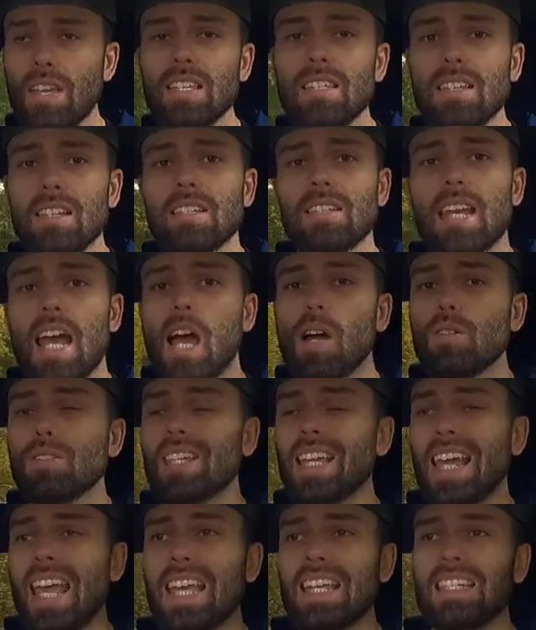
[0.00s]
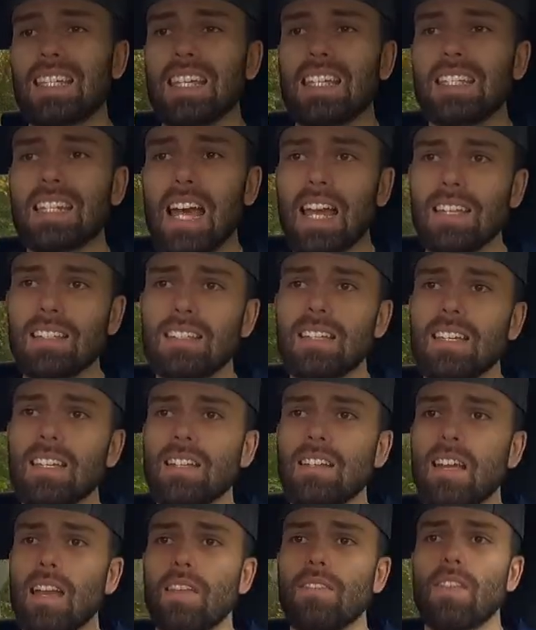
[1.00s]
this in town is like 18
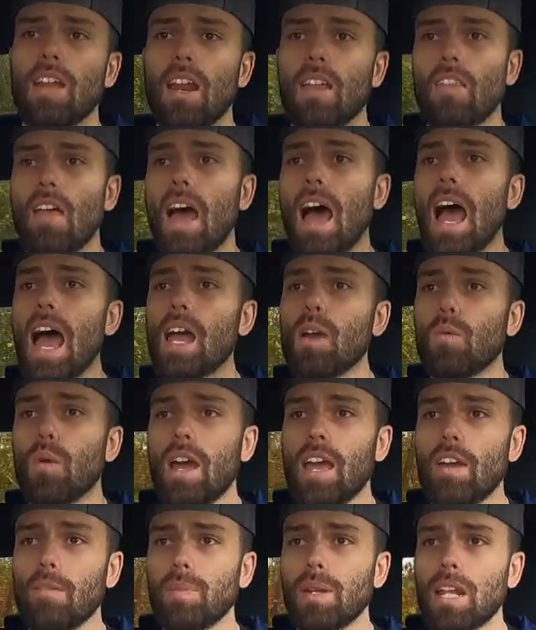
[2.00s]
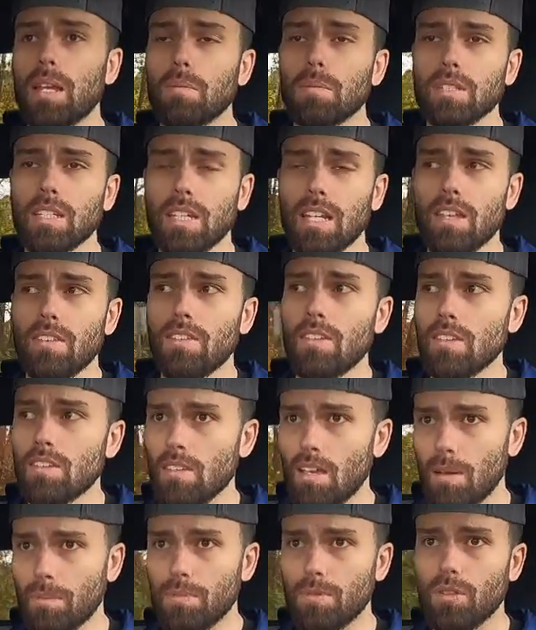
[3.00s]
19 and then on the highway i've been able to get
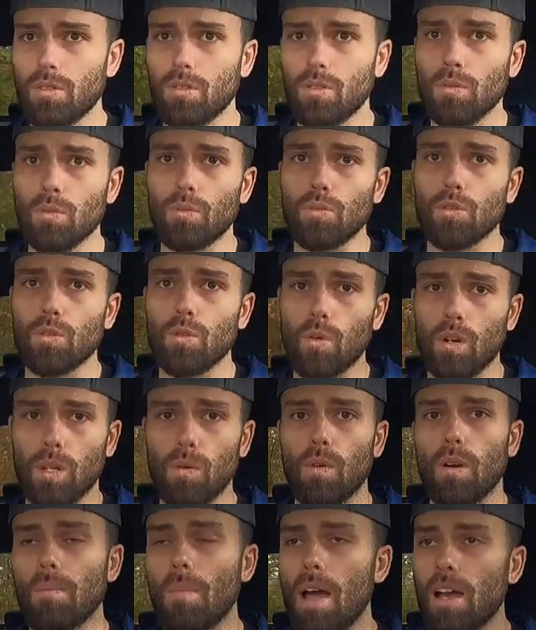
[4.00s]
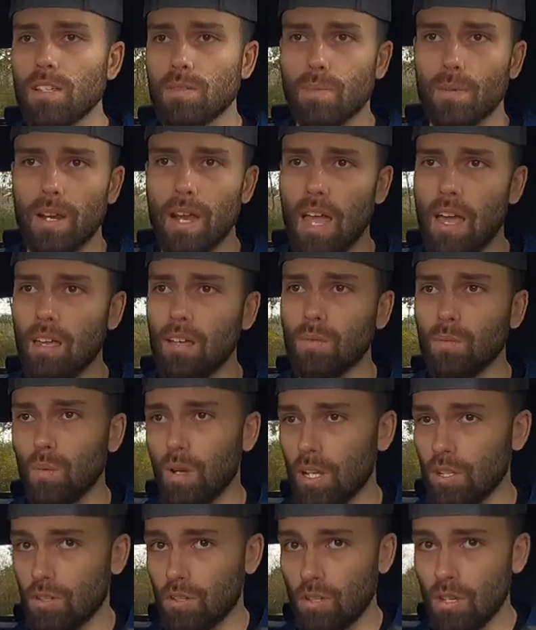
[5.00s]
this up to 21 miles per gallon
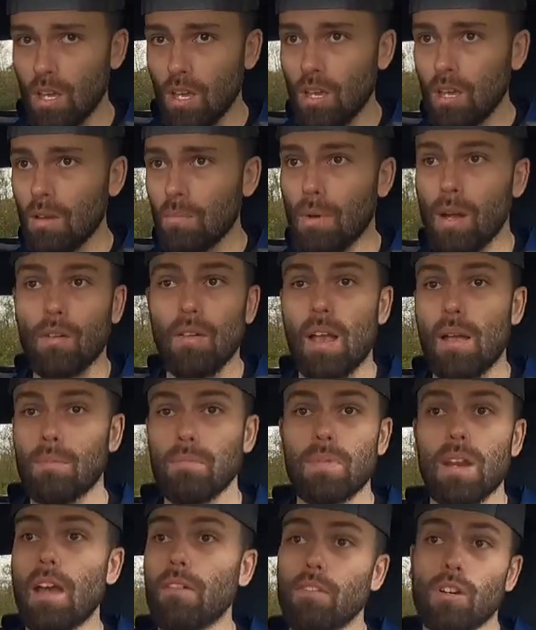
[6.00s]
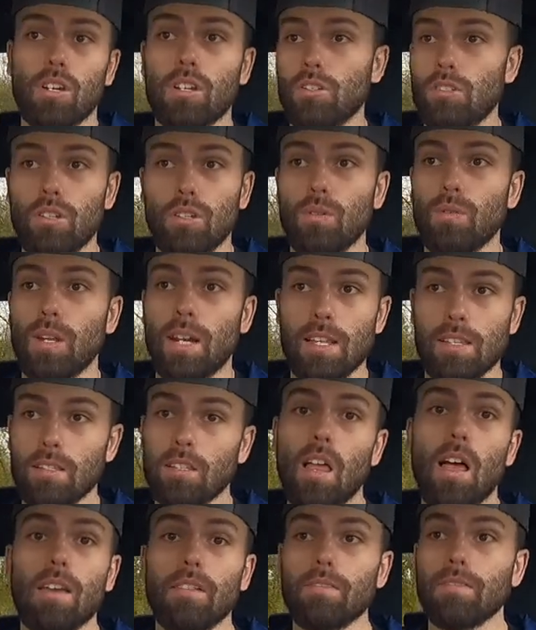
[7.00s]
which my ram never could do in its
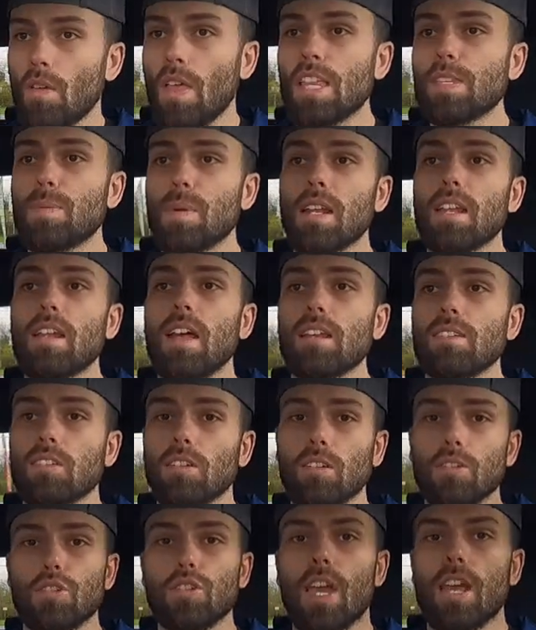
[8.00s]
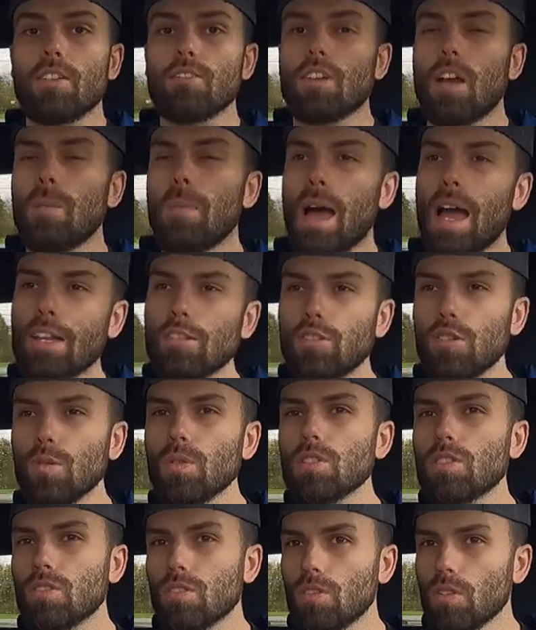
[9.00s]
life so that's been a nice little change up i
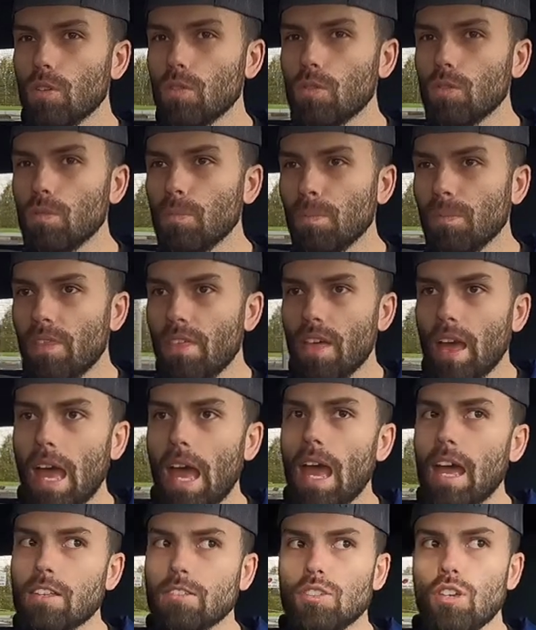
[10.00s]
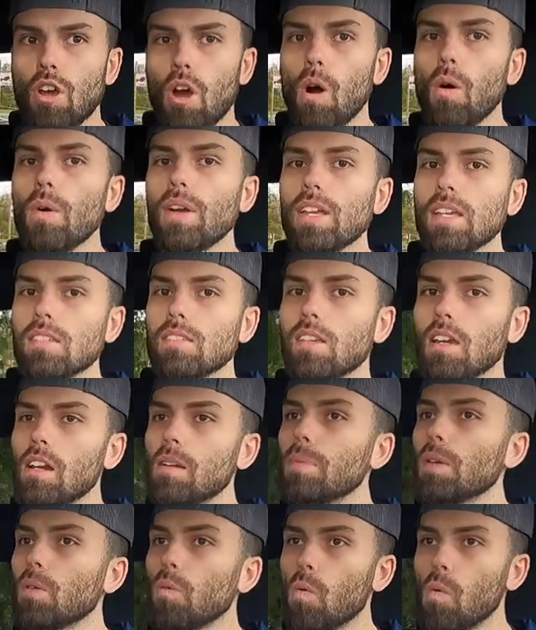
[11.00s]
do assume that towing is going
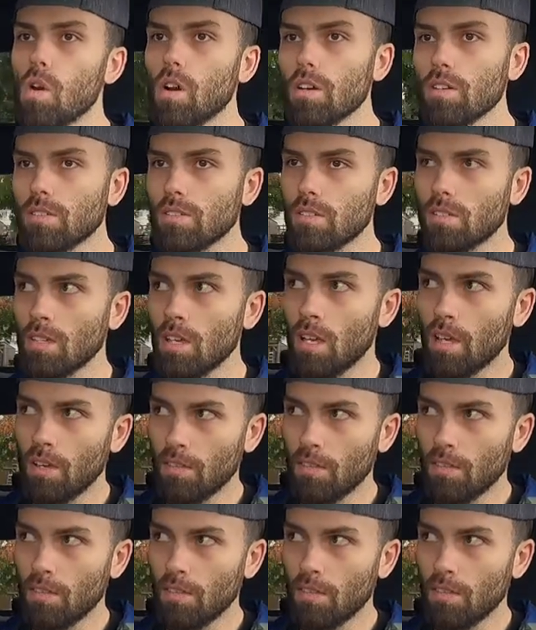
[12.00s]
to be worse